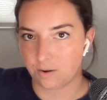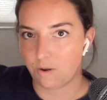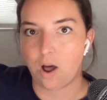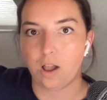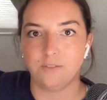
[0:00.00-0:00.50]

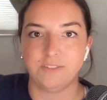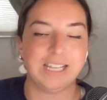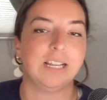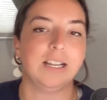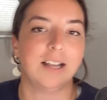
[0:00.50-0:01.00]
all of
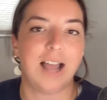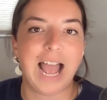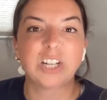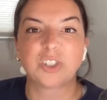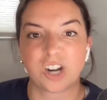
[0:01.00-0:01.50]
the
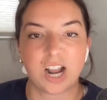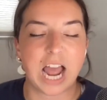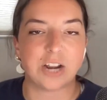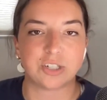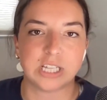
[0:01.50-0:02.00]
extra
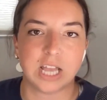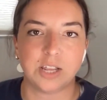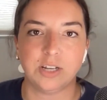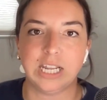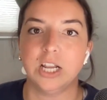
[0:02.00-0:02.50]
energy that
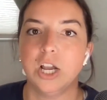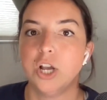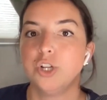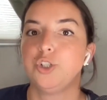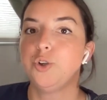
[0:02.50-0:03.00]
you need,
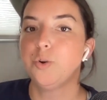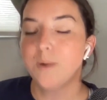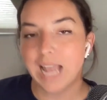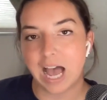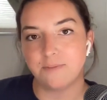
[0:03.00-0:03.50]
do
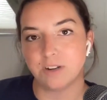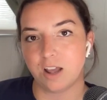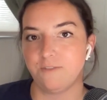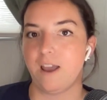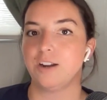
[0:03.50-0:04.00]
we have
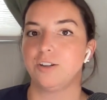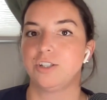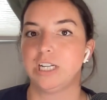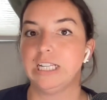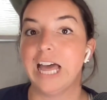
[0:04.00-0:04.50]
enough
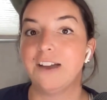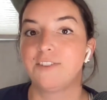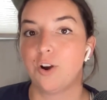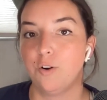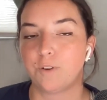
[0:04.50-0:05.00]
energy
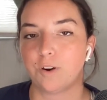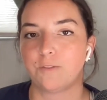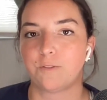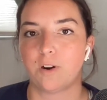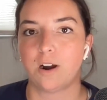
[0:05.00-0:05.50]
left over
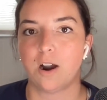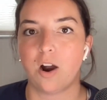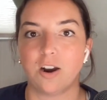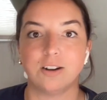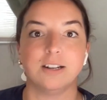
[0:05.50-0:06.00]
for
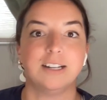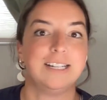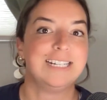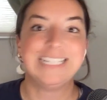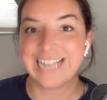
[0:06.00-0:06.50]
our
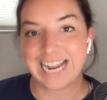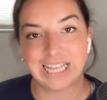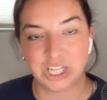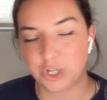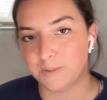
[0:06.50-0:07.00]

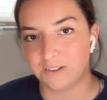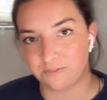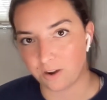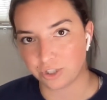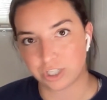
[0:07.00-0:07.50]
daily human
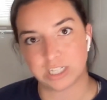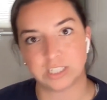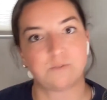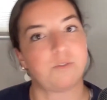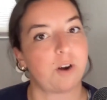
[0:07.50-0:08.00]

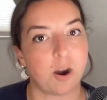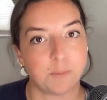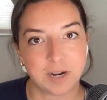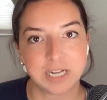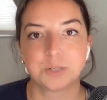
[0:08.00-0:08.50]
functions, for our
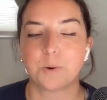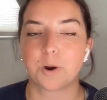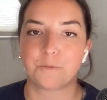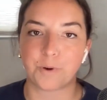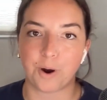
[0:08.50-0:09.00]
brain to
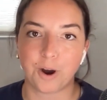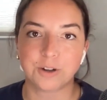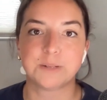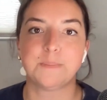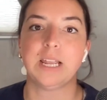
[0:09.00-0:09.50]
work, for our heart
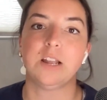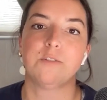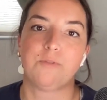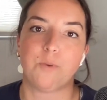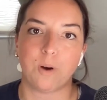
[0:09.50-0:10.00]
to beat,
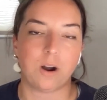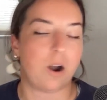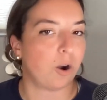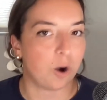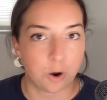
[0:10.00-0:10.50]
for
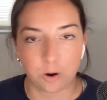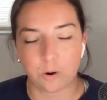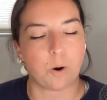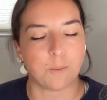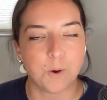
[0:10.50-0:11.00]
our
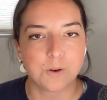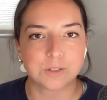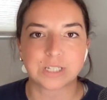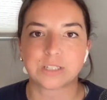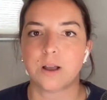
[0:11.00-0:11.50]
hormonal
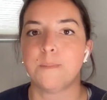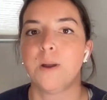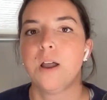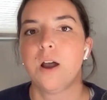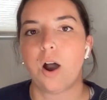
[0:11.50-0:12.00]
system,
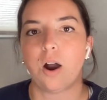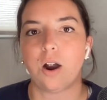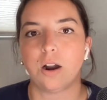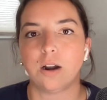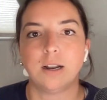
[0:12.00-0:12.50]

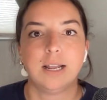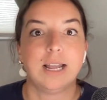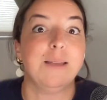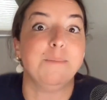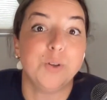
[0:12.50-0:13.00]
our
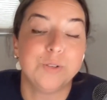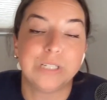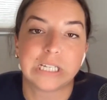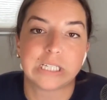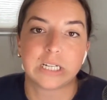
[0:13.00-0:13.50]
immune
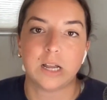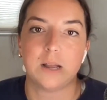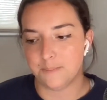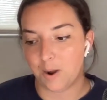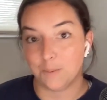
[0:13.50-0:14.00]

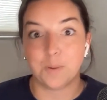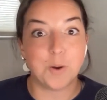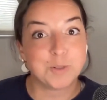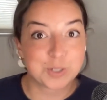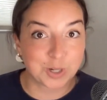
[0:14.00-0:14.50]
system, our
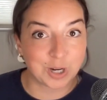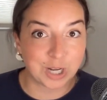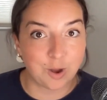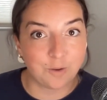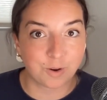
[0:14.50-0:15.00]
bones
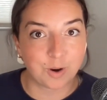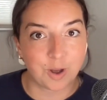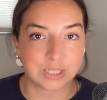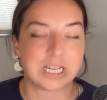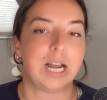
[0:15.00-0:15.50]
turning over all
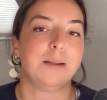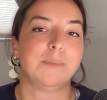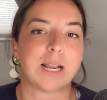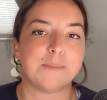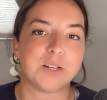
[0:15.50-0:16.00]
the time,
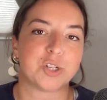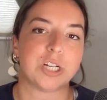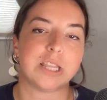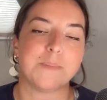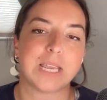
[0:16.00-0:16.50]
like I mentioned
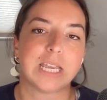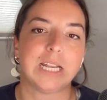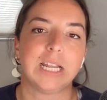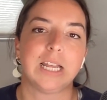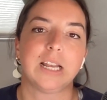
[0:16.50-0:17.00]
in the
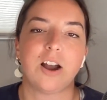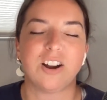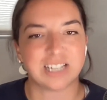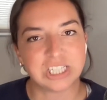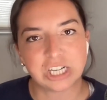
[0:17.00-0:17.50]
beginning, our
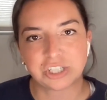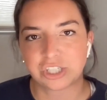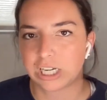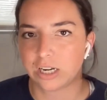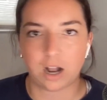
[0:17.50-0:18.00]

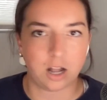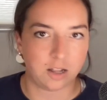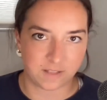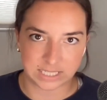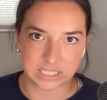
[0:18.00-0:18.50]
digestion, all
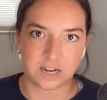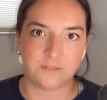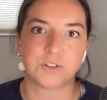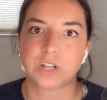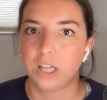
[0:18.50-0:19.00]
of that stuff.
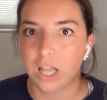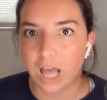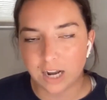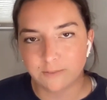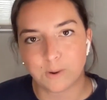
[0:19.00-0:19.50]
There's a
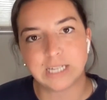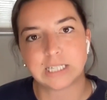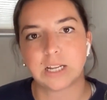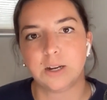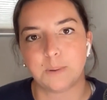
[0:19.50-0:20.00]
lot of ways
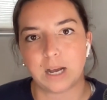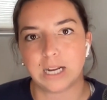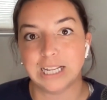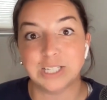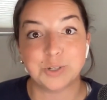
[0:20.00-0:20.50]
that your
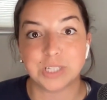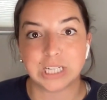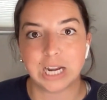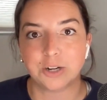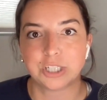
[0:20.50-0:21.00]
body is
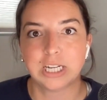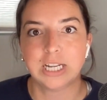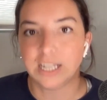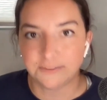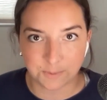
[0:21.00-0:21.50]
using
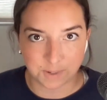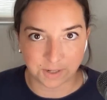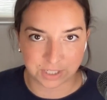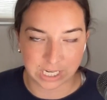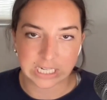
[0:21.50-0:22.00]
energy, even when
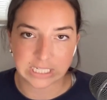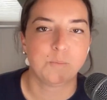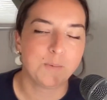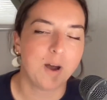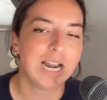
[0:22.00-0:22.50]
you're sitting.
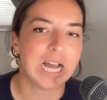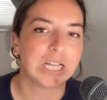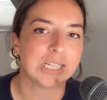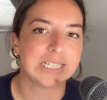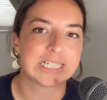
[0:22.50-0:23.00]
We want
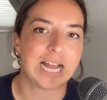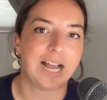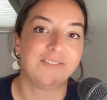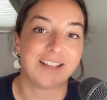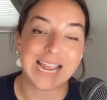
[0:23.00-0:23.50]
athletes to
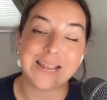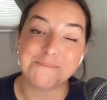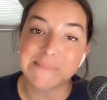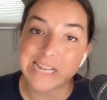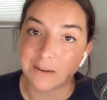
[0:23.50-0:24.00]
have a
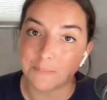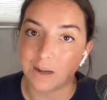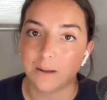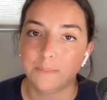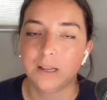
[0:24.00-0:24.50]

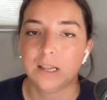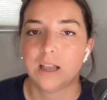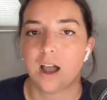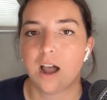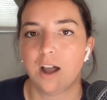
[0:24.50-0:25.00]
minimum
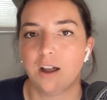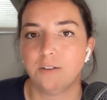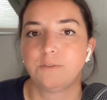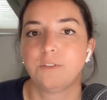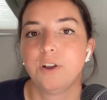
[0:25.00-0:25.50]

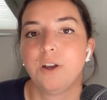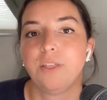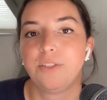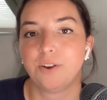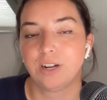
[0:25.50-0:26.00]
of
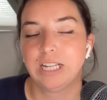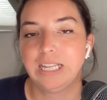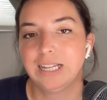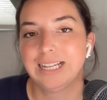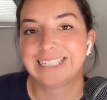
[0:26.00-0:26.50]

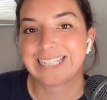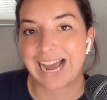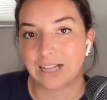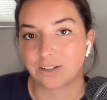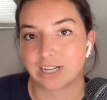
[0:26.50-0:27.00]
30
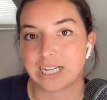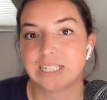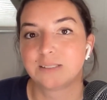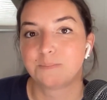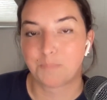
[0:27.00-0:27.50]

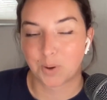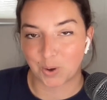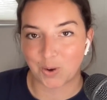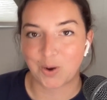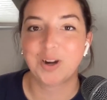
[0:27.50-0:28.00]
calories
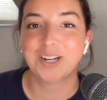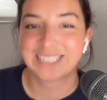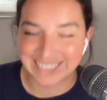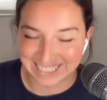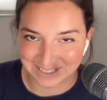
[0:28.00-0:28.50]
per
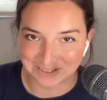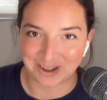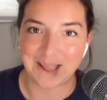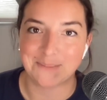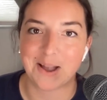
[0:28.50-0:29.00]

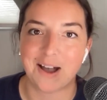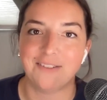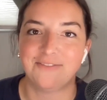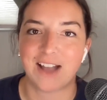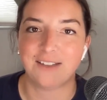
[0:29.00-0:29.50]
kilogram
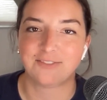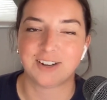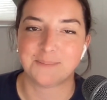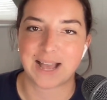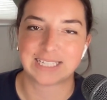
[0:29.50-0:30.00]
of fat-free
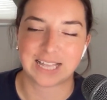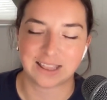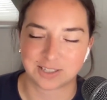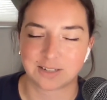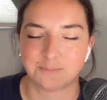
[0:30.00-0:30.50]
mass. And
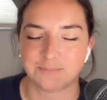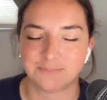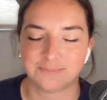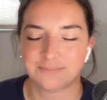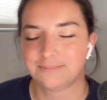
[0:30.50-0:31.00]
there's some
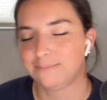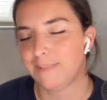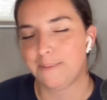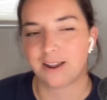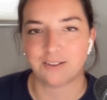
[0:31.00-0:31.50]

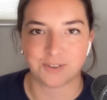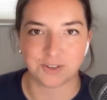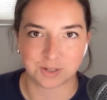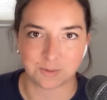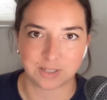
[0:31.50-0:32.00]
maybe
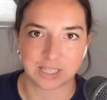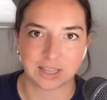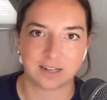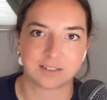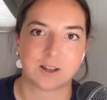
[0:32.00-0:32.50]
confusing words in
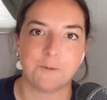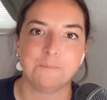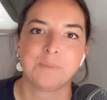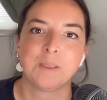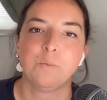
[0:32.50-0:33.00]
there. So
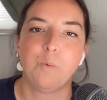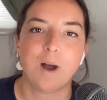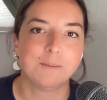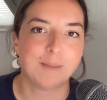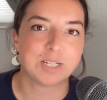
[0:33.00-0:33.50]

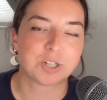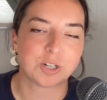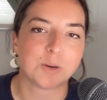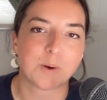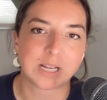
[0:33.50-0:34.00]
one, make sure
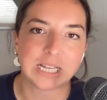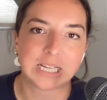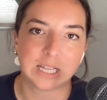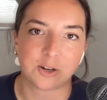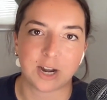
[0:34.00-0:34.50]
you're working in
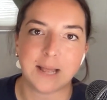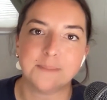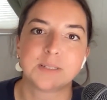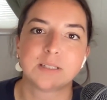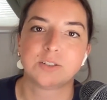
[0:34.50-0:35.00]

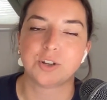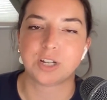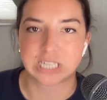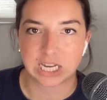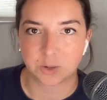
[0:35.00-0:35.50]
kilograms. So you can
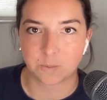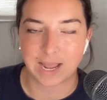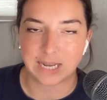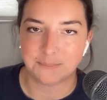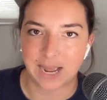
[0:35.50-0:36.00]
take your weight
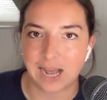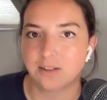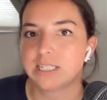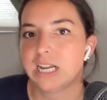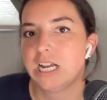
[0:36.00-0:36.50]
in
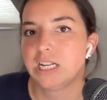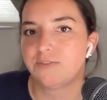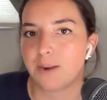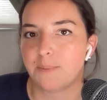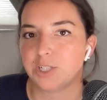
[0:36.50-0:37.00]
pounds,
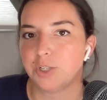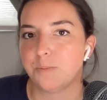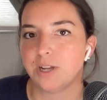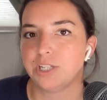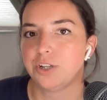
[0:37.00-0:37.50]
divide it by
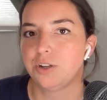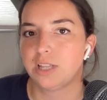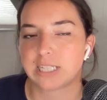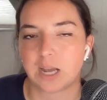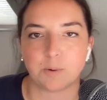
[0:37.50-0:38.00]
2.2.
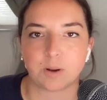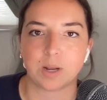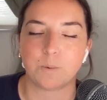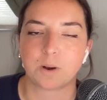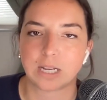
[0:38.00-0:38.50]
That's how we're going to
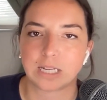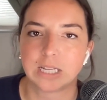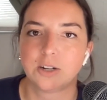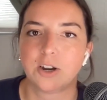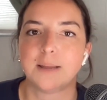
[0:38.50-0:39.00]
work in
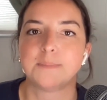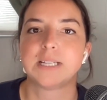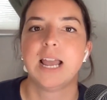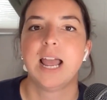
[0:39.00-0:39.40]
kilograms.